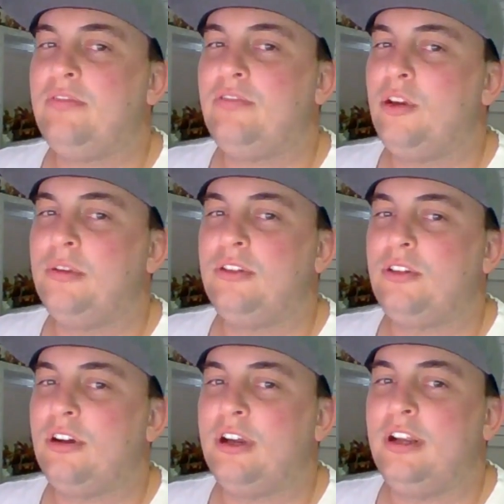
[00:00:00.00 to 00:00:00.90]

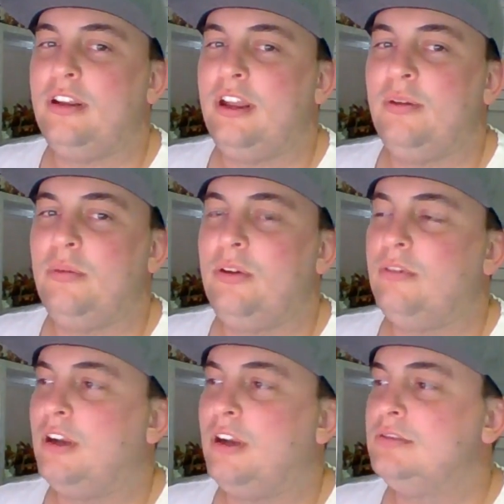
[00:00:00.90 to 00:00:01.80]
Vermintide and it won't
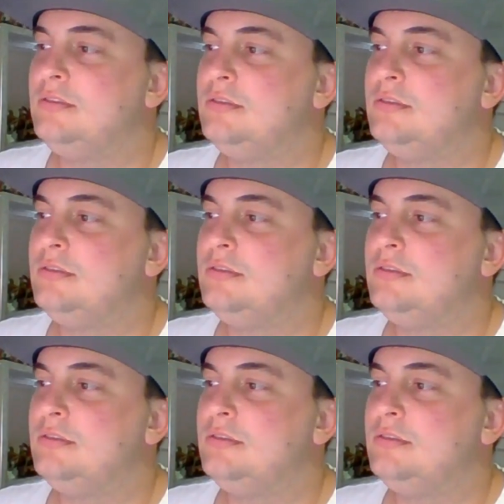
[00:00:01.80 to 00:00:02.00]
run.